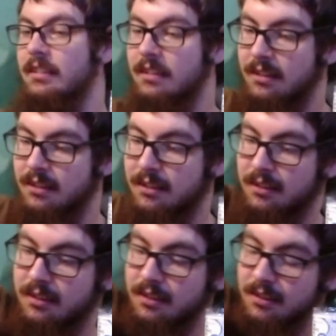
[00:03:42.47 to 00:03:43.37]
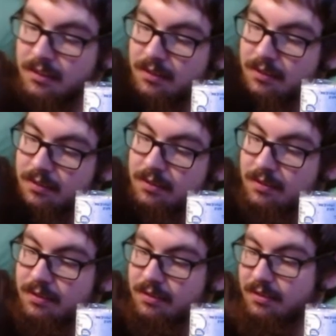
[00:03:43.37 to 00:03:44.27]

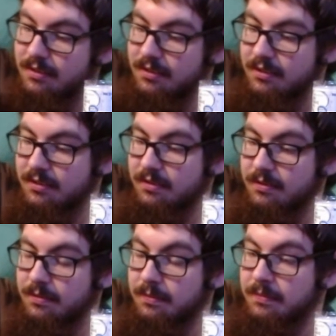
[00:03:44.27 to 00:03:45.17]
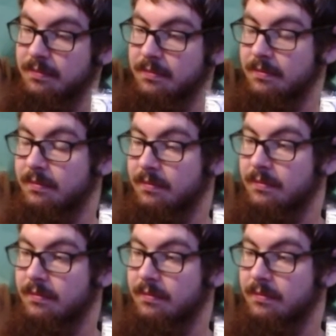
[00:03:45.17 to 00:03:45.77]
No one is speaking in this clip.